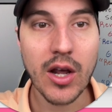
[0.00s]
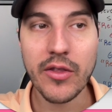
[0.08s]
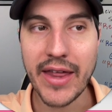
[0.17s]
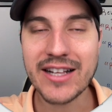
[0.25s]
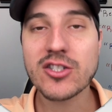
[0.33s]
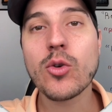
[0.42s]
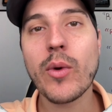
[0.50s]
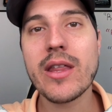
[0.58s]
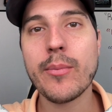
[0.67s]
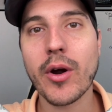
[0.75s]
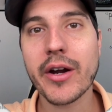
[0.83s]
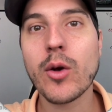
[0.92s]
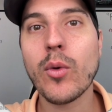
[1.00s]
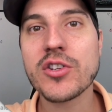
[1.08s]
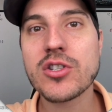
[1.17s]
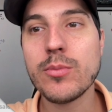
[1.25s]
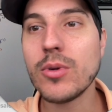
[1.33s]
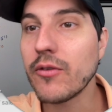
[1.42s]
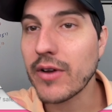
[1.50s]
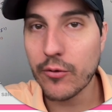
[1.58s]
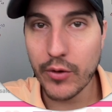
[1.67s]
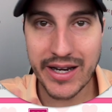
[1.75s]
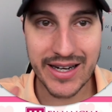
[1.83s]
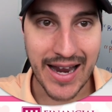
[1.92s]
that's the way the market wants to move. If
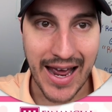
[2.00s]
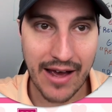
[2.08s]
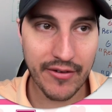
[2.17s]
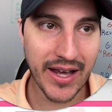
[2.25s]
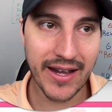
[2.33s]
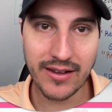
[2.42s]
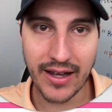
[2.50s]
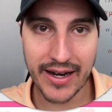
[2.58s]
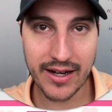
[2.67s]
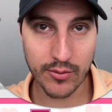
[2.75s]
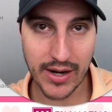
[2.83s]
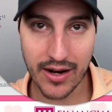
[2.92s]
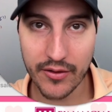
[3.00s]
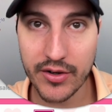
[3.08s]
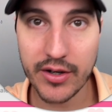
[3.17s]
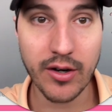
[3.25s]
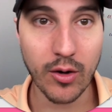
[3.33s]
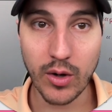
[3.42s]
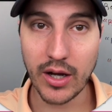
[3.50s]
we didn't have a headline around, you know,